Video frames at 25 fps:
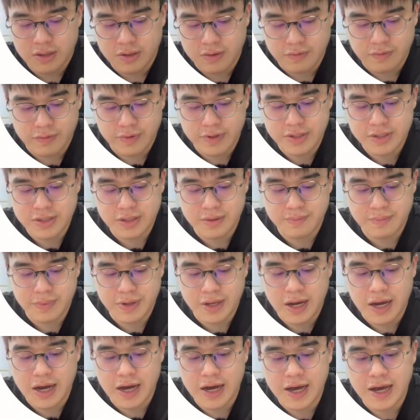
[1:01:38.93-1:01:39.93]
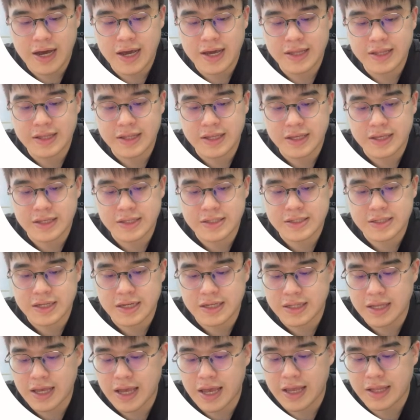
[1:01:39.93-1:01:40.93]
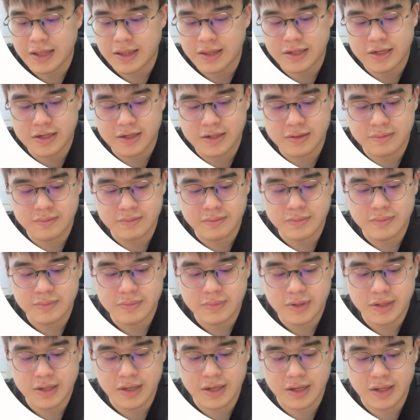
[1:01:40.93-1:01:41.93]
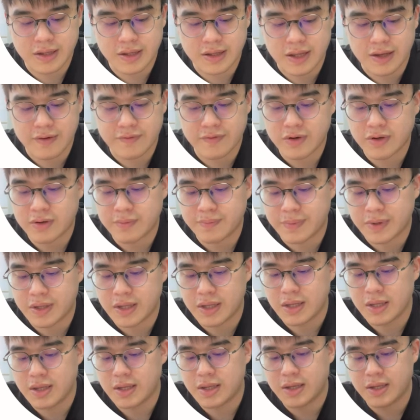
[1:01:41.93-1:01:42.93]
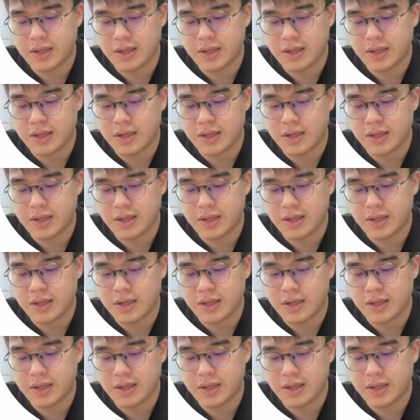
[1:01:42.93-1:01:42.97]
Reason behind is that n term can never be